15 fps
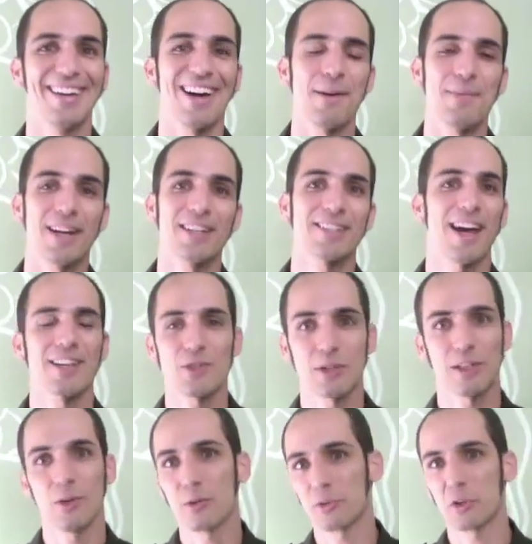Because as you
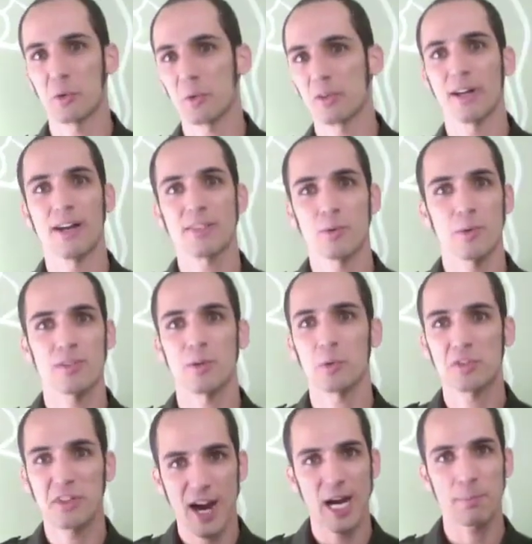get older, you realize there is no
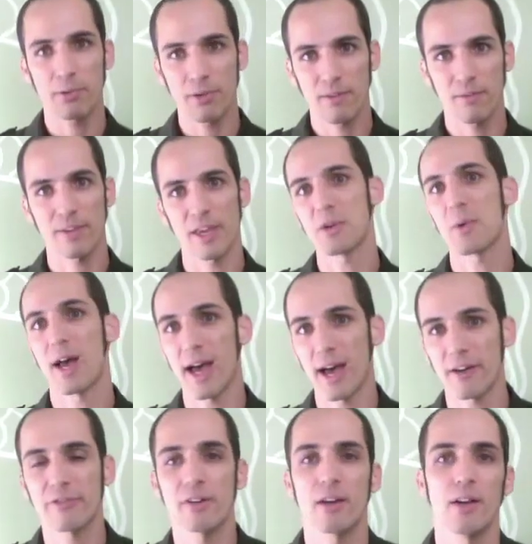type that you have,